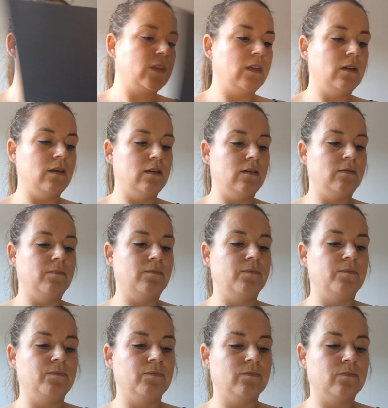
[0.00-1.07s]

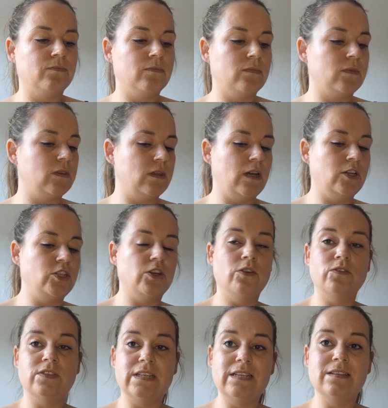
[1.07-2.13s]
I
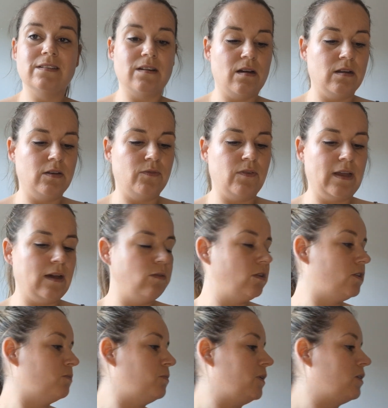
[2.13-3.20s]
chose these kind of
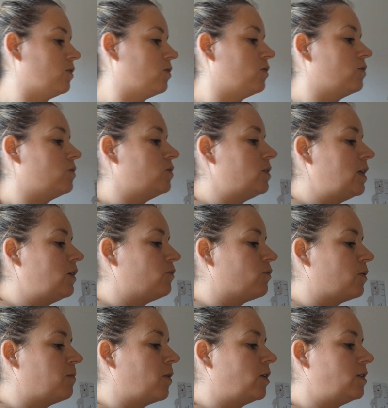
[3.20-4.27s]
flowers because it
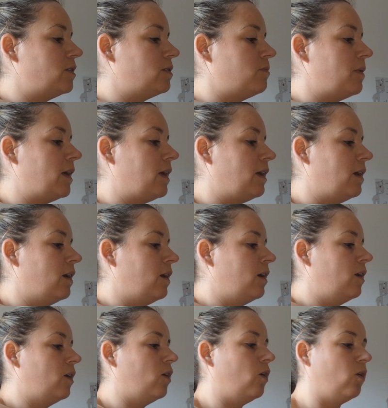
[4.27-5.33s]
reminds me
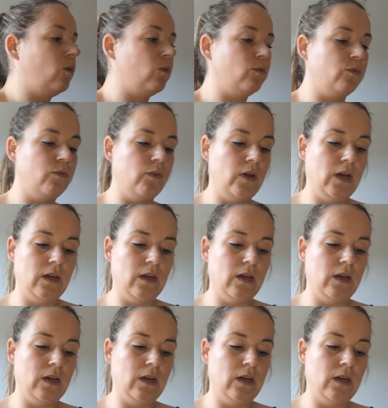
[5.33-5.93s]
of